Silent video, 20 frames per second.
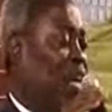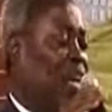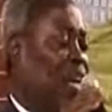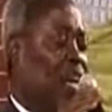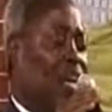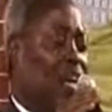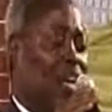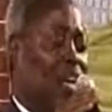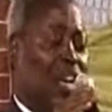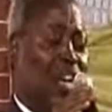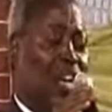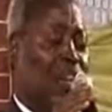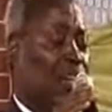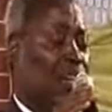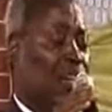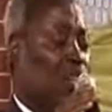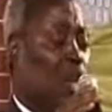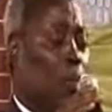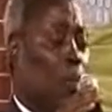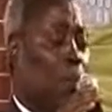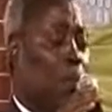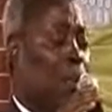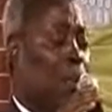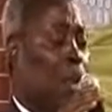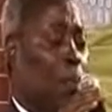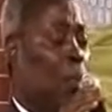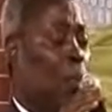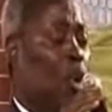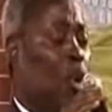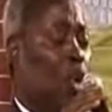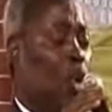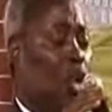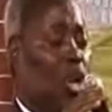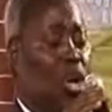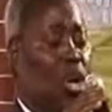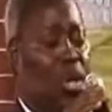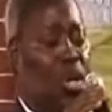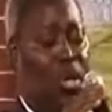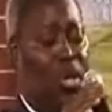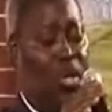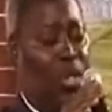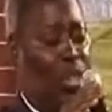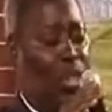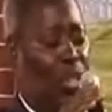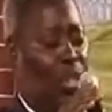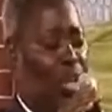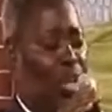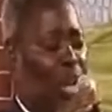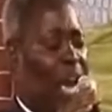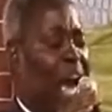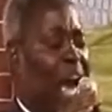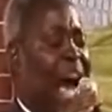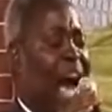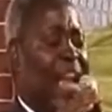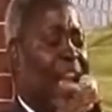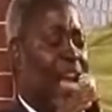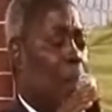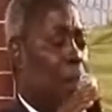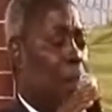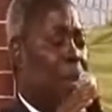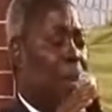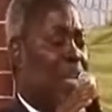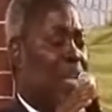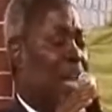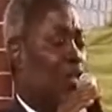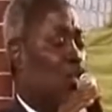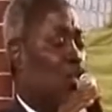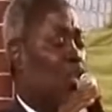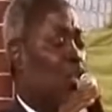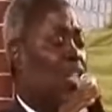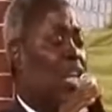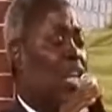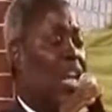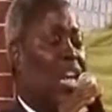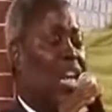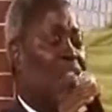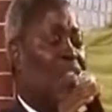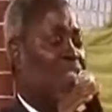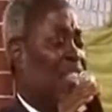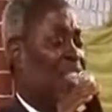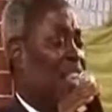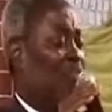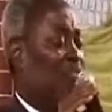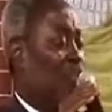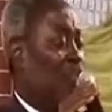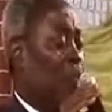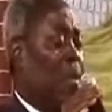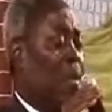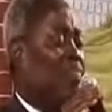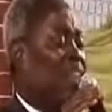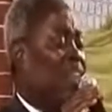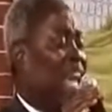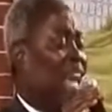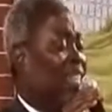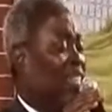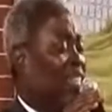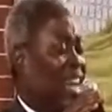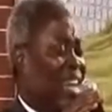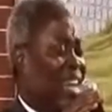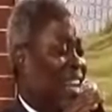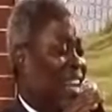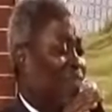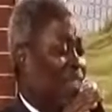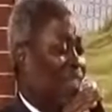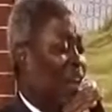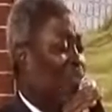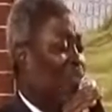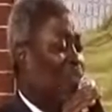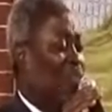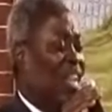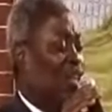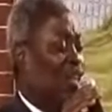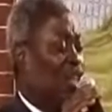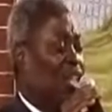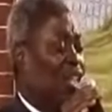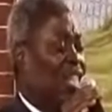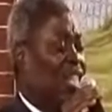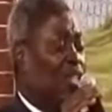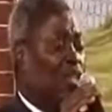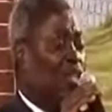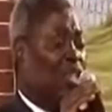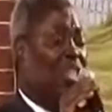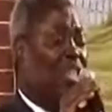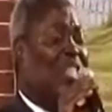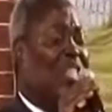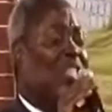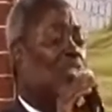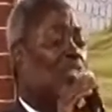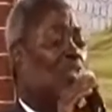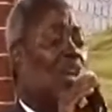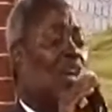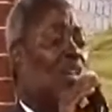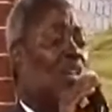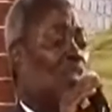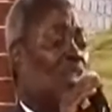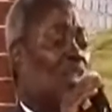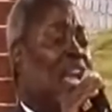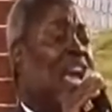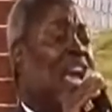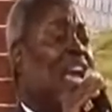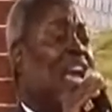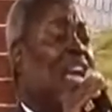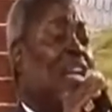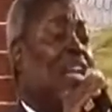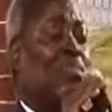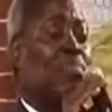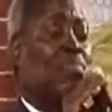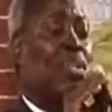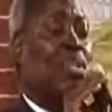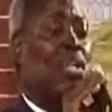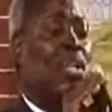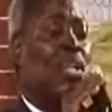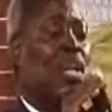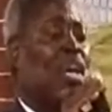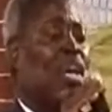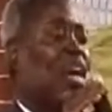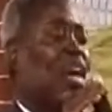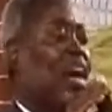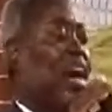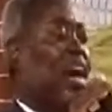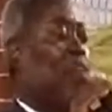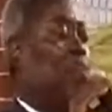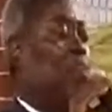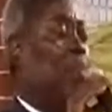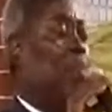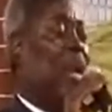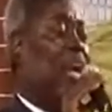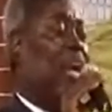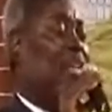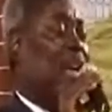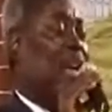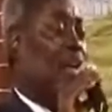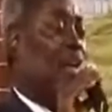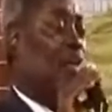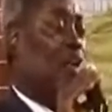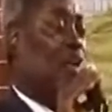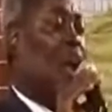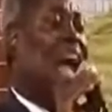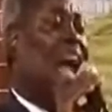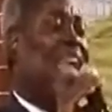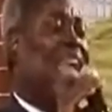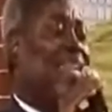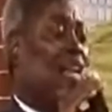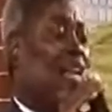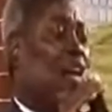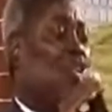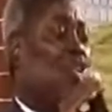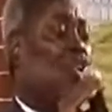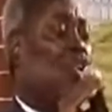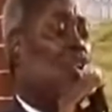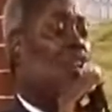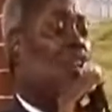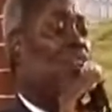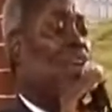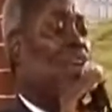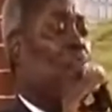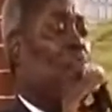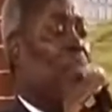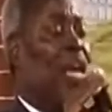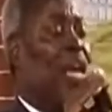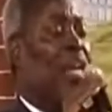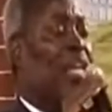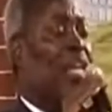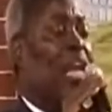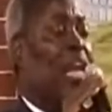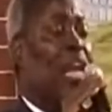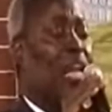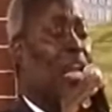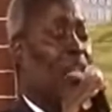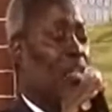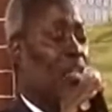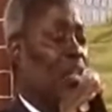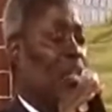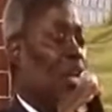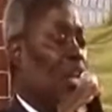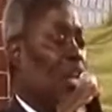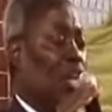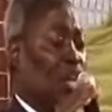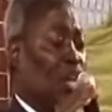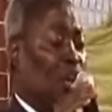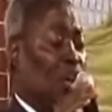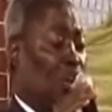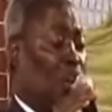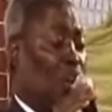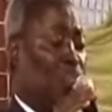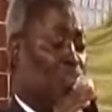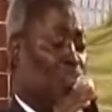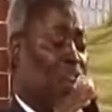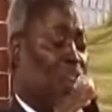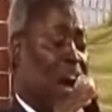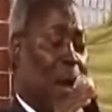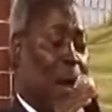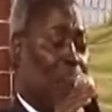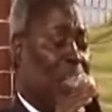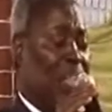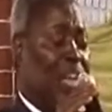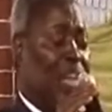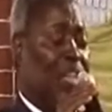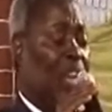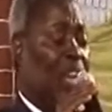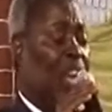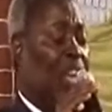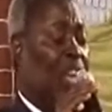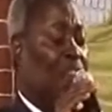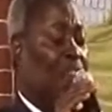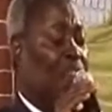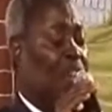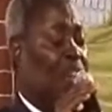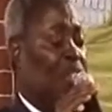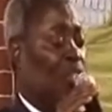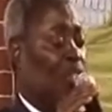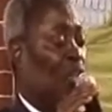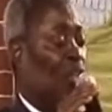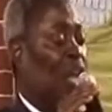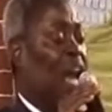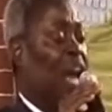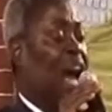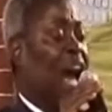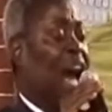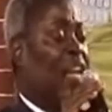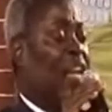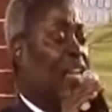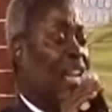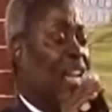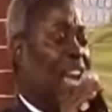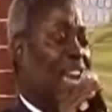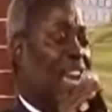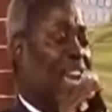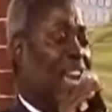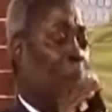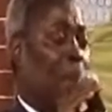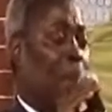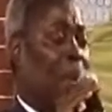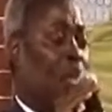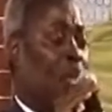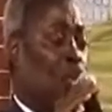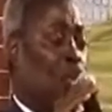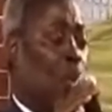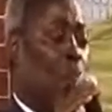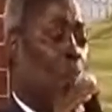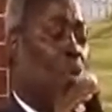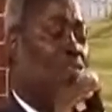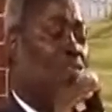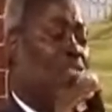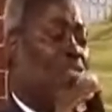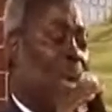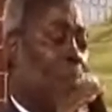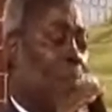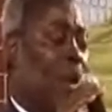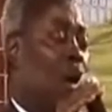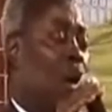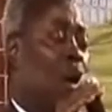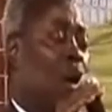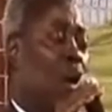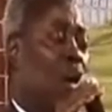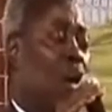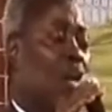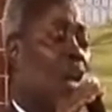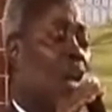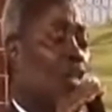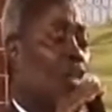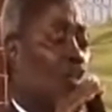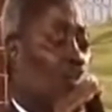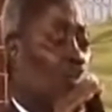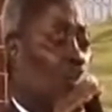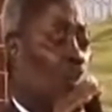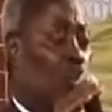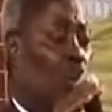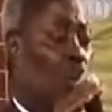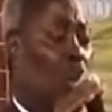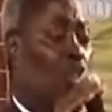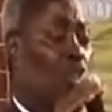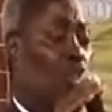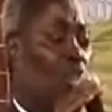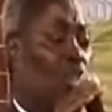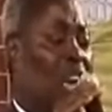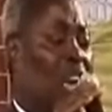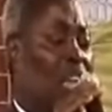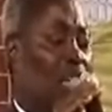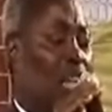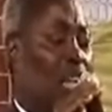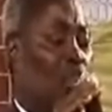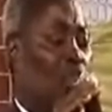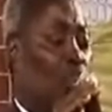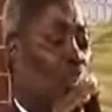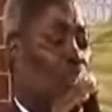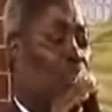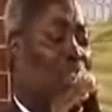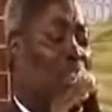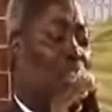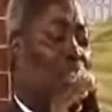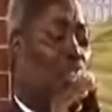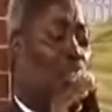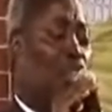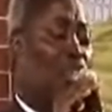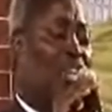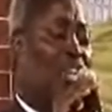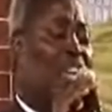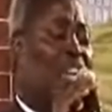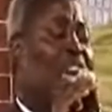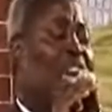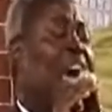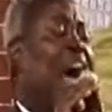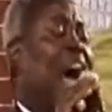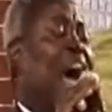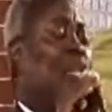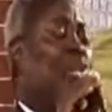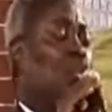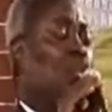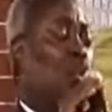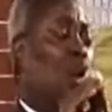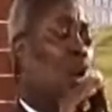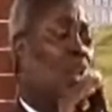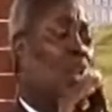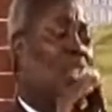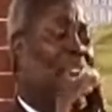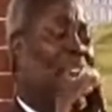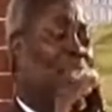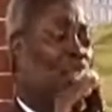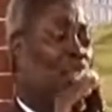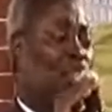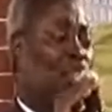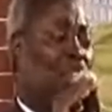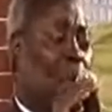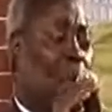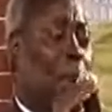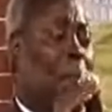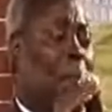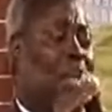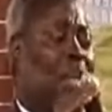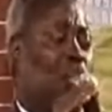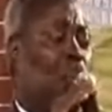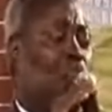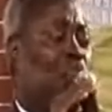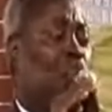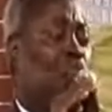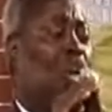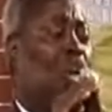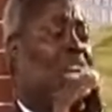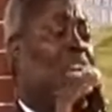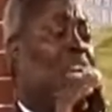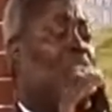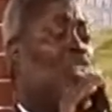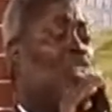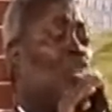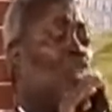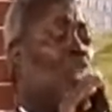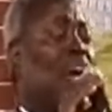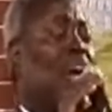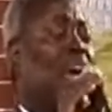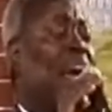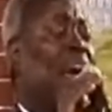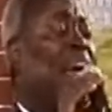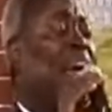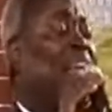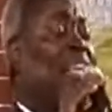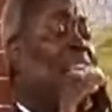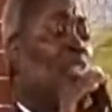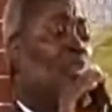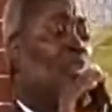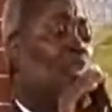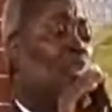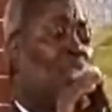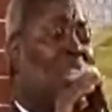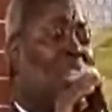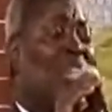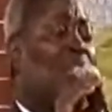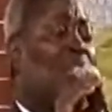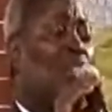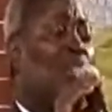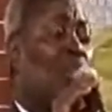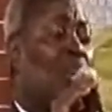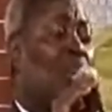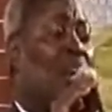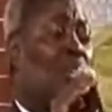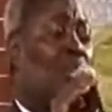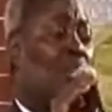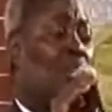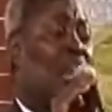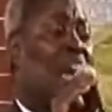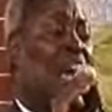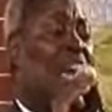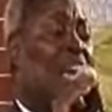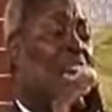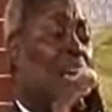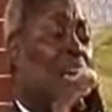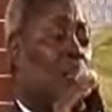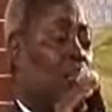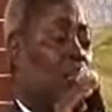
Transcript: Heal your people, oh Lord. And I pray that you deliver them from every attack, every affliction in Jesus' name. I pray that right now you confirm their healing. You confirm their deliverance. And then I pray you move them on to success and to victory and to all the achievement of what they desire in Jesus' name.